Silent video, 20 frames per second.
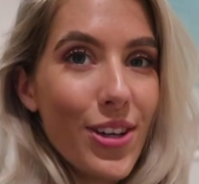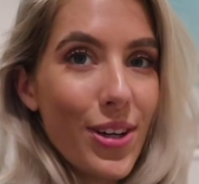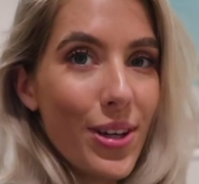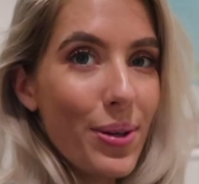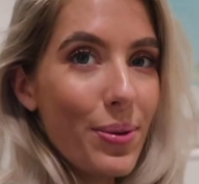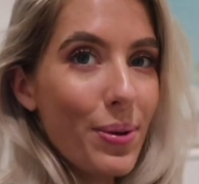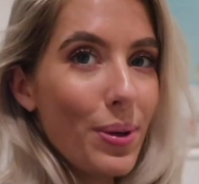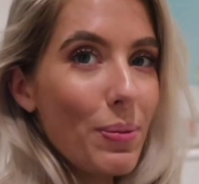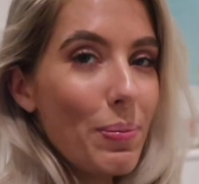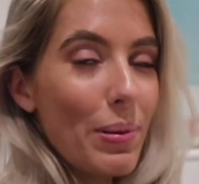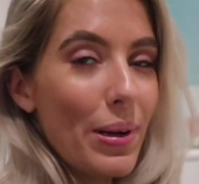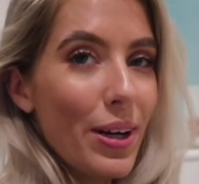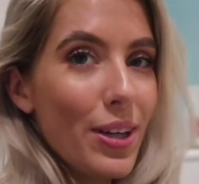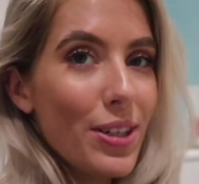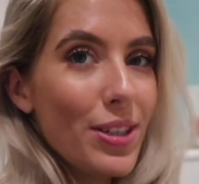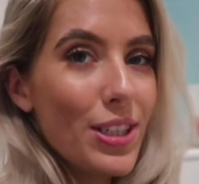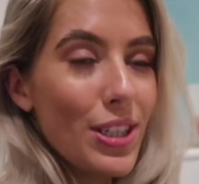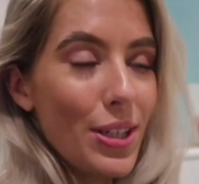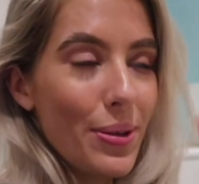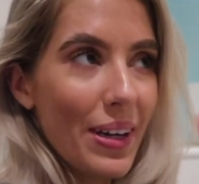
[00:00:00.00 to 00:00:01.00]
show you all.
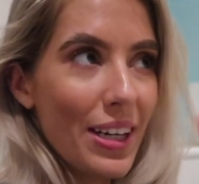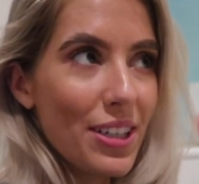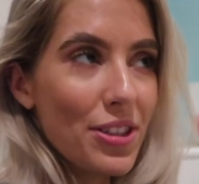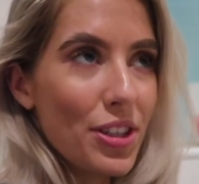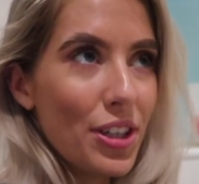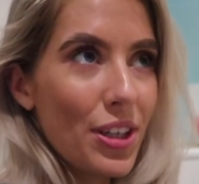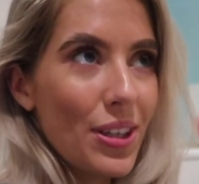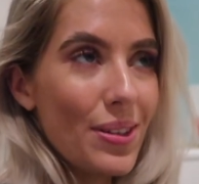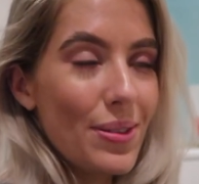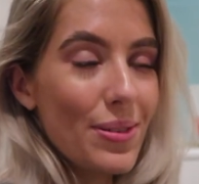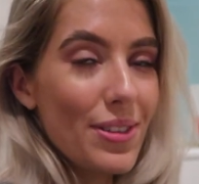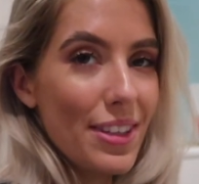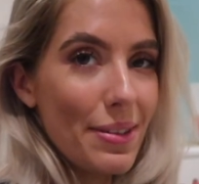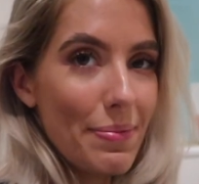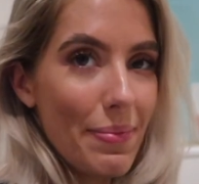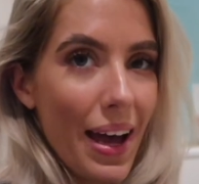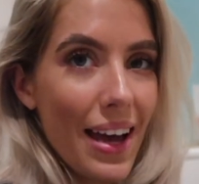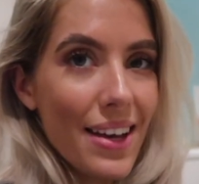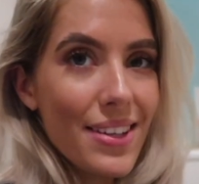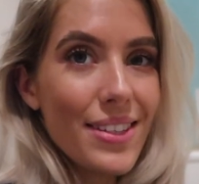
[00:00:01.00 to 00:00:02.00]
But do excuse
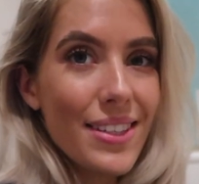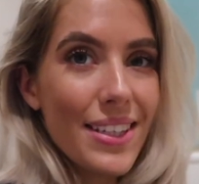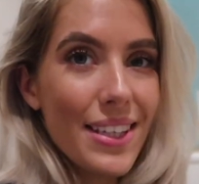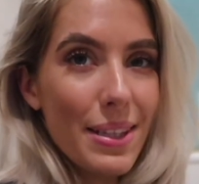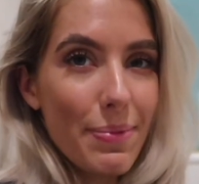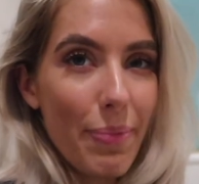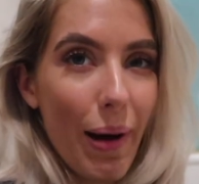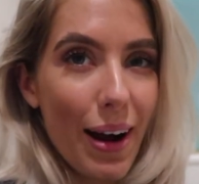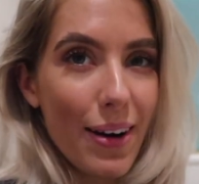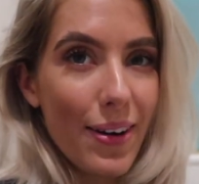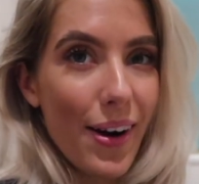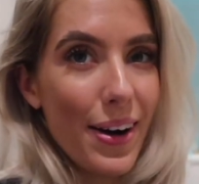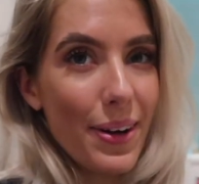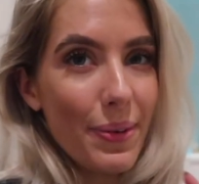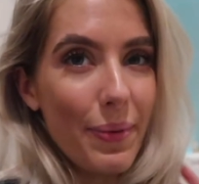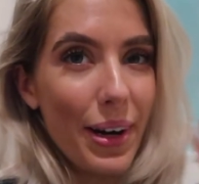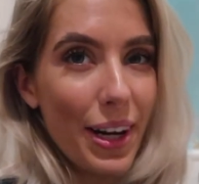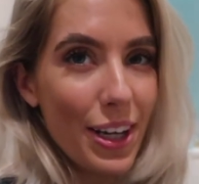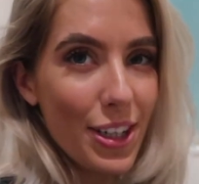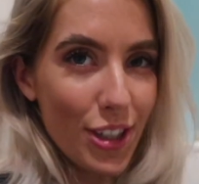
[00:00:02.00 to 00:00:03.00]
the mess in the
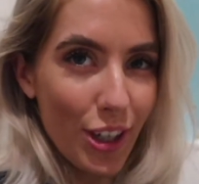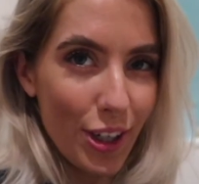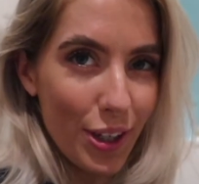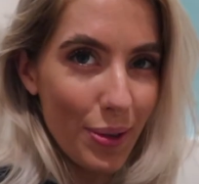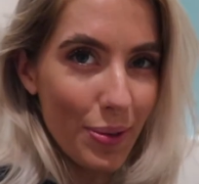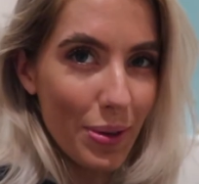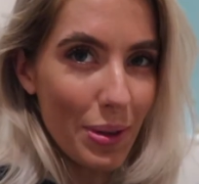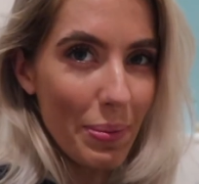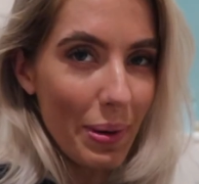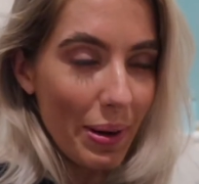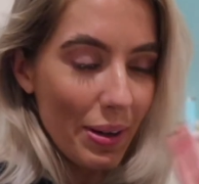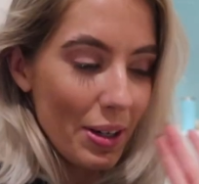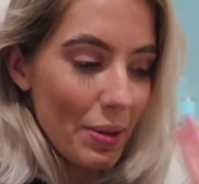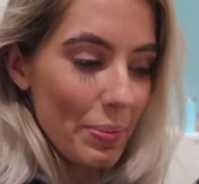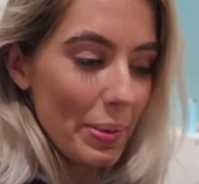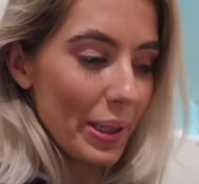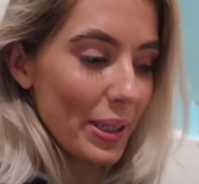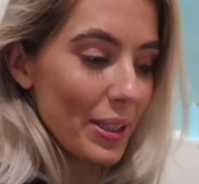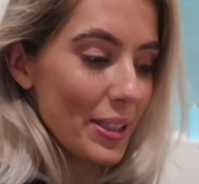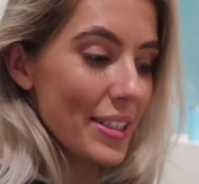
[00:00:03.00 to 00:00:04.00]
background when I show you in the
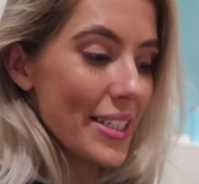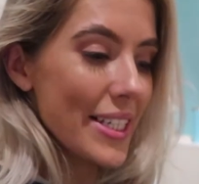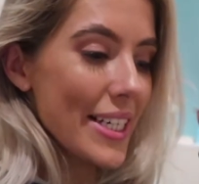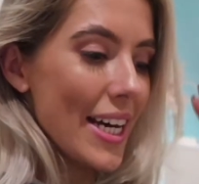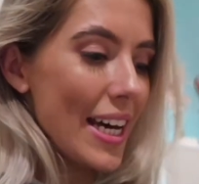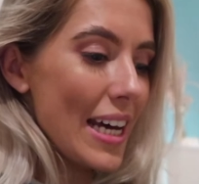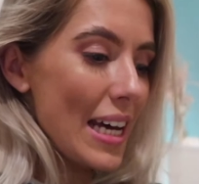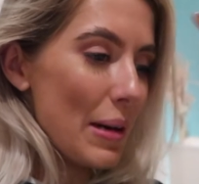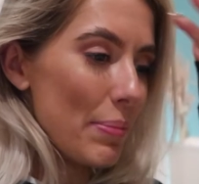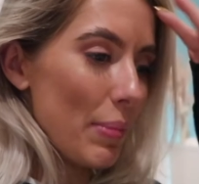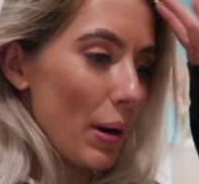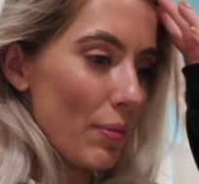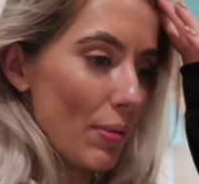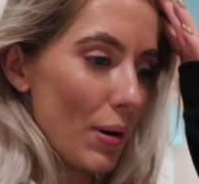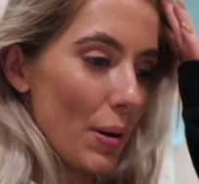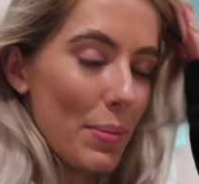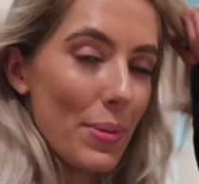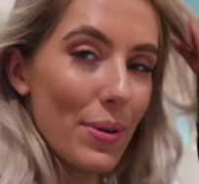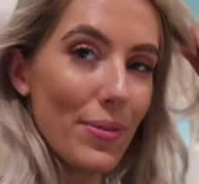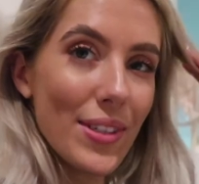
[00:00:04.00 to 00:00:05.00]
mirror, because my
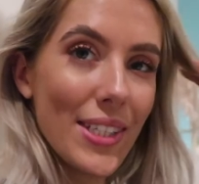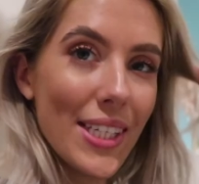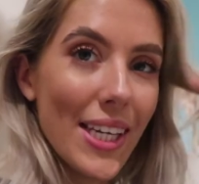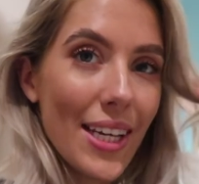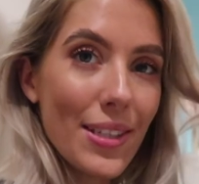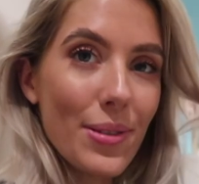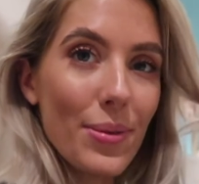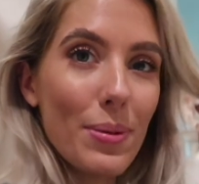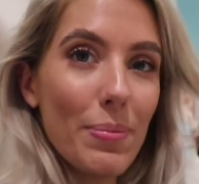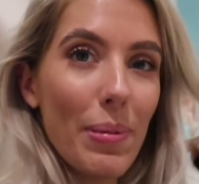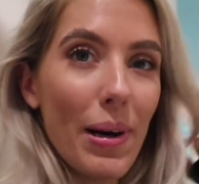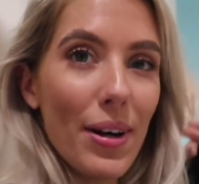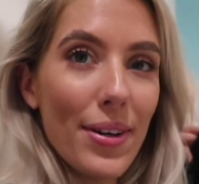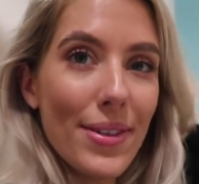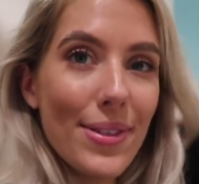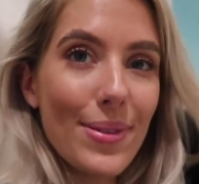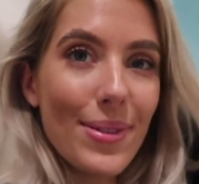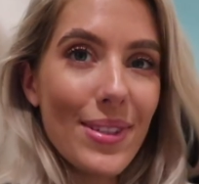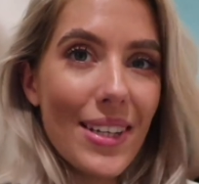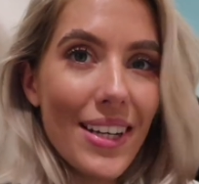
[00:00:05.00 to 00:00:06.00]
room obviously has all the
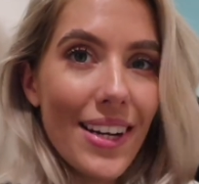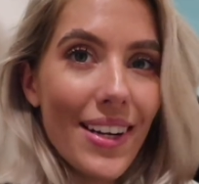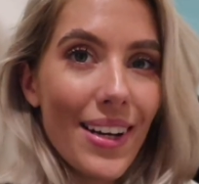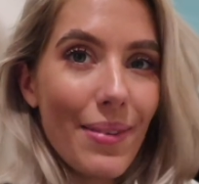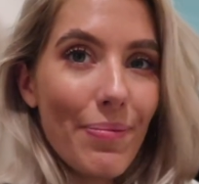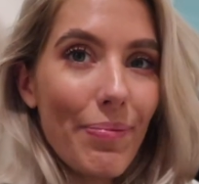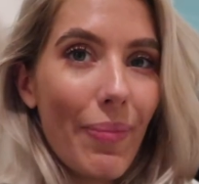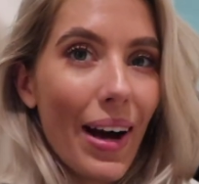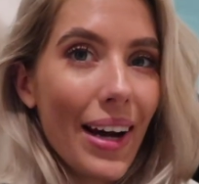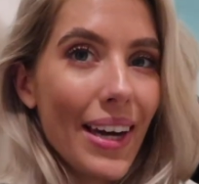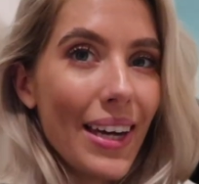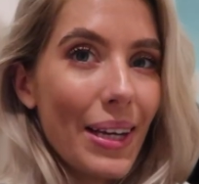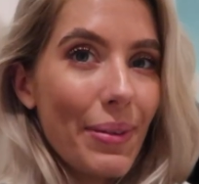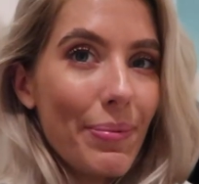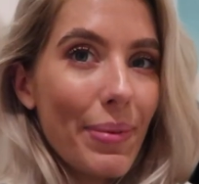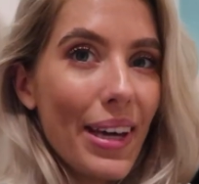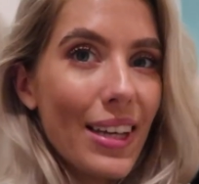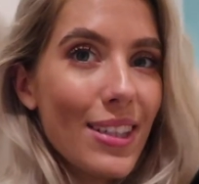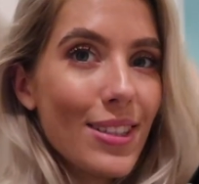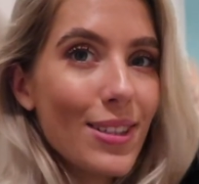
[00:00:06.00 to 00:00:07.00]
parcels in and
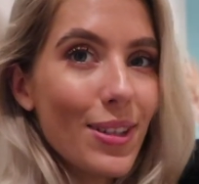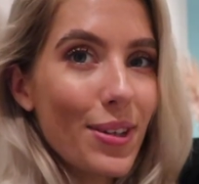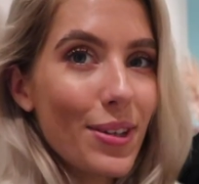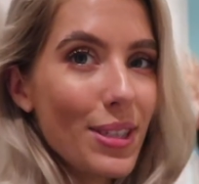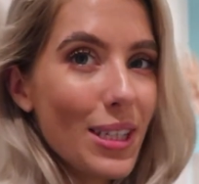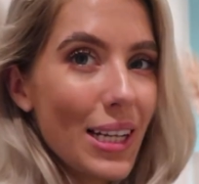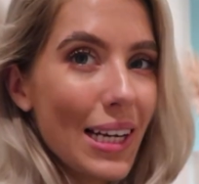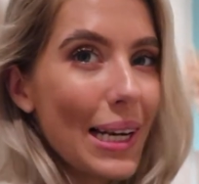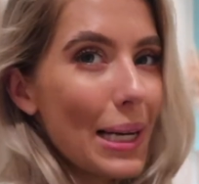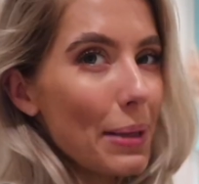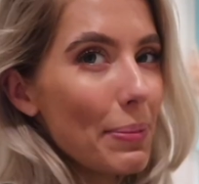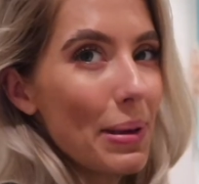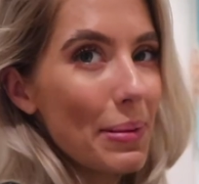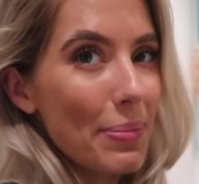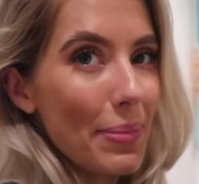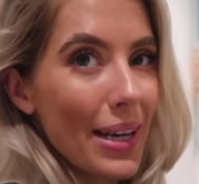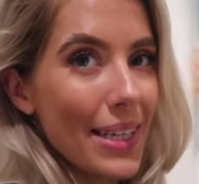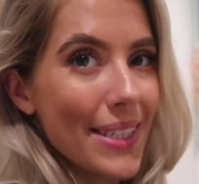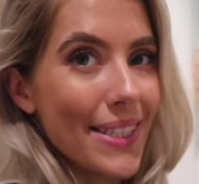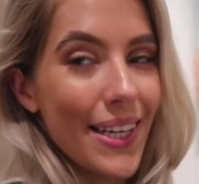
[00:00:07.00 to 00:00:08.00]
unpacking bits, so it's a little
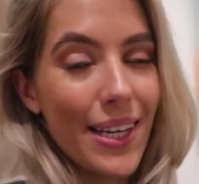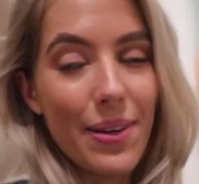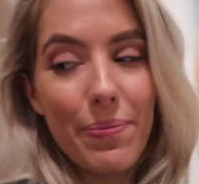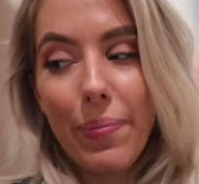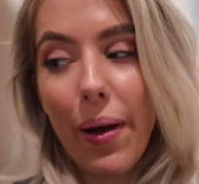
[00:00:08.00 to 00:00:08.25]
bit messy.